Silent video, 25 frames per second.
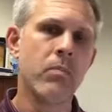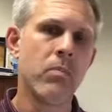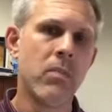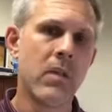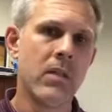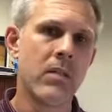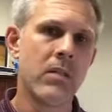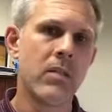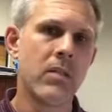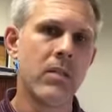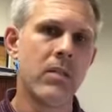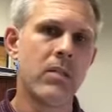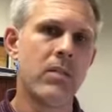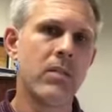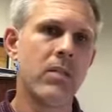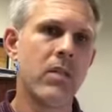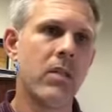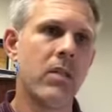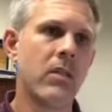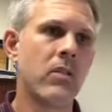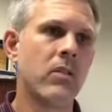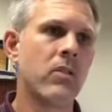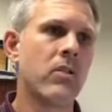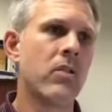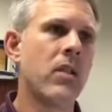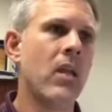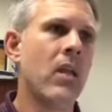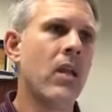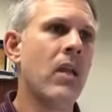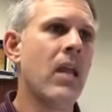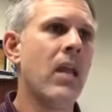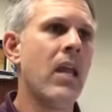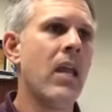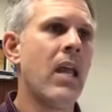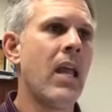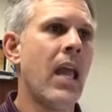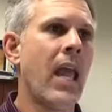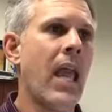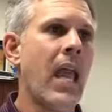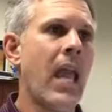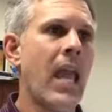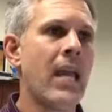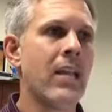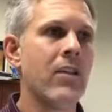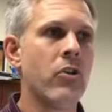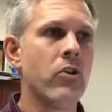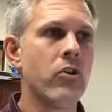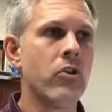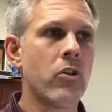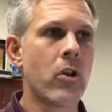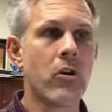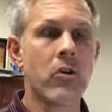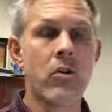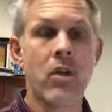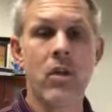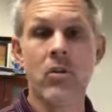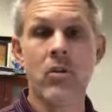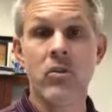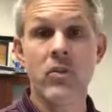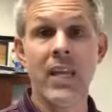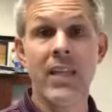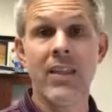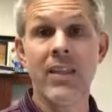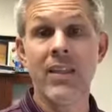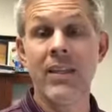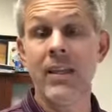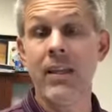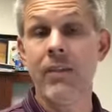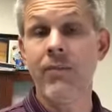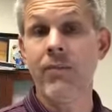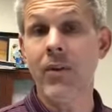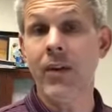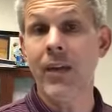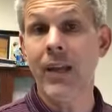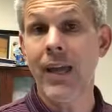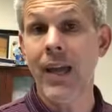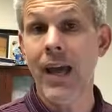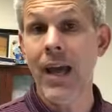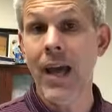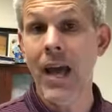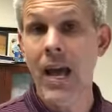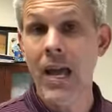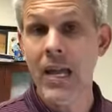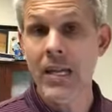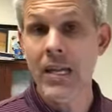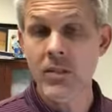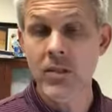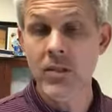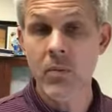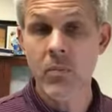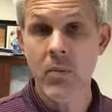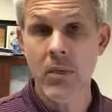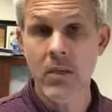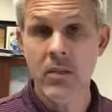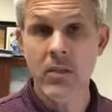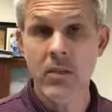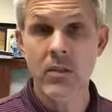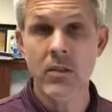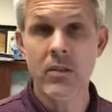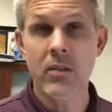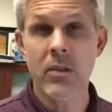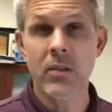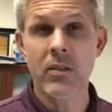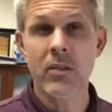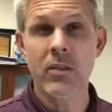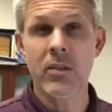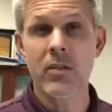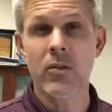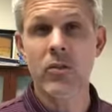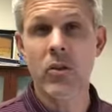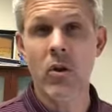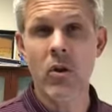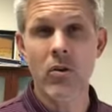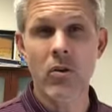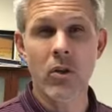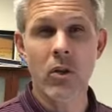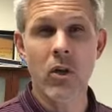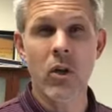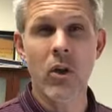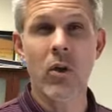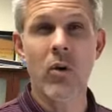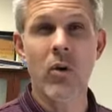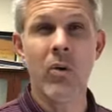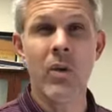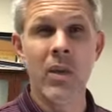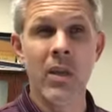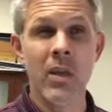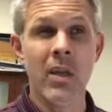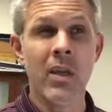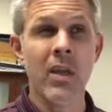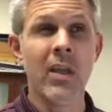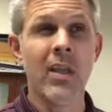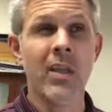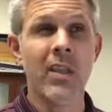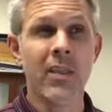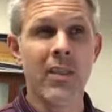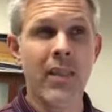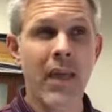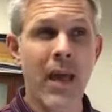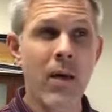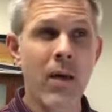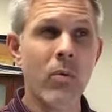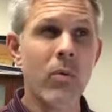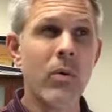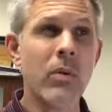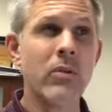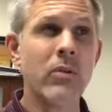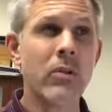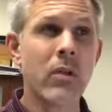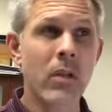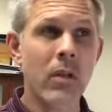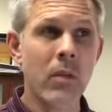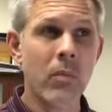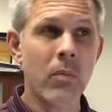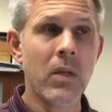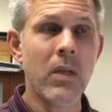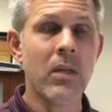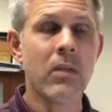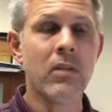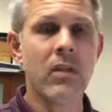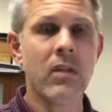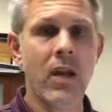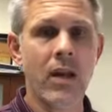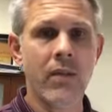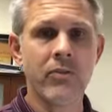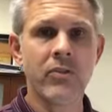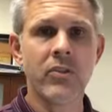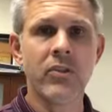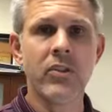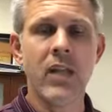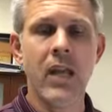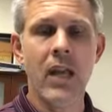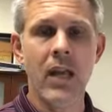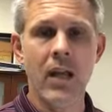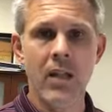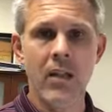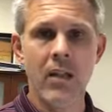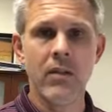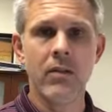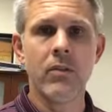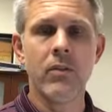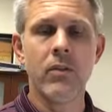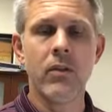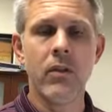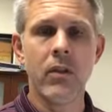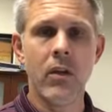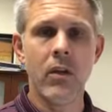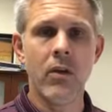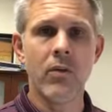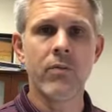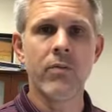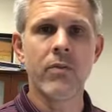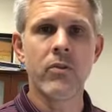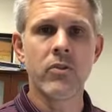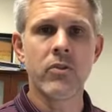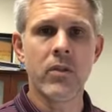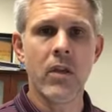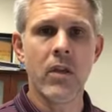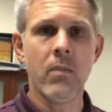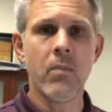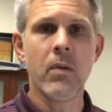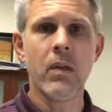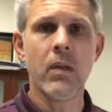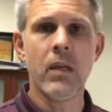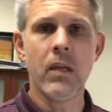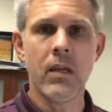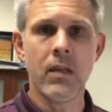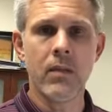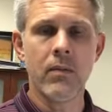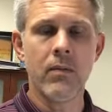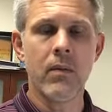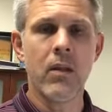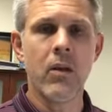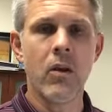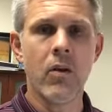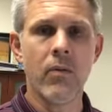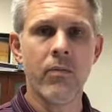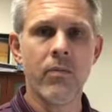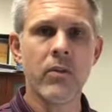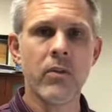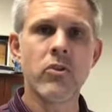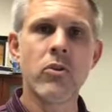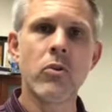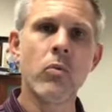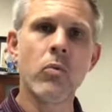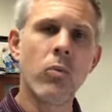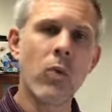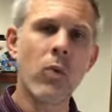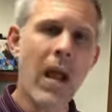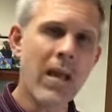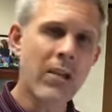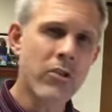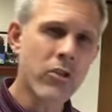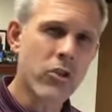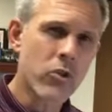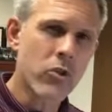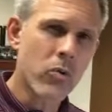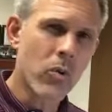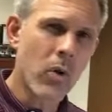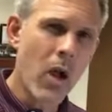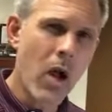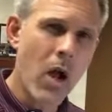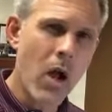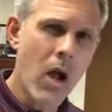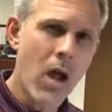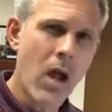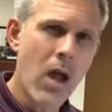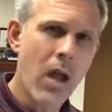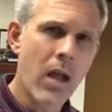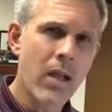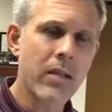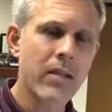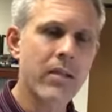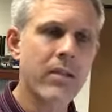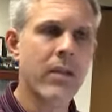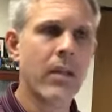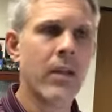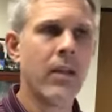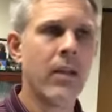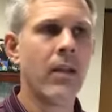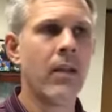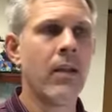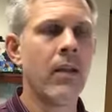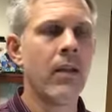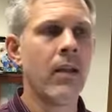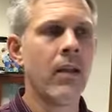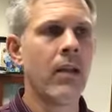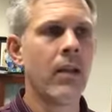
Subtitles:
businesses and you start to understand the different kinds of businesses and start to go, that one's going to be a tough sell, for somebody, if it's a restaurant and,